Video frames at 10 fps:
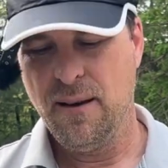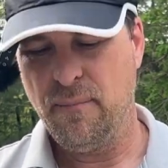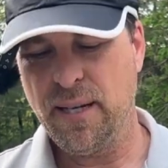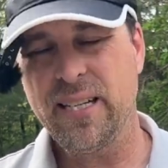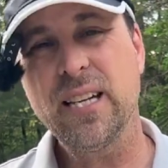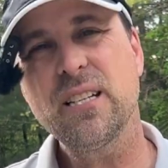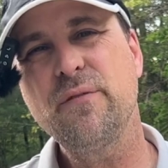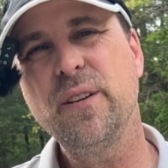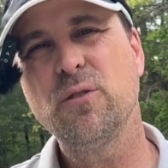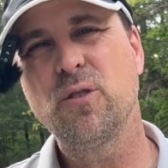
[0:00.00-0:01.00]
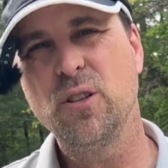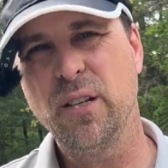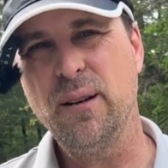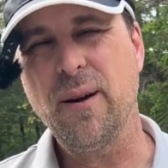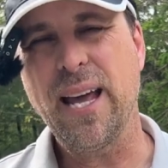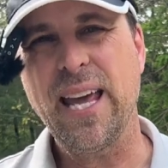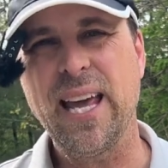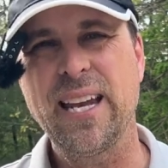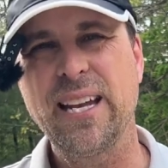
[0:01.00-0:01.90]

but it does feel good in my hand.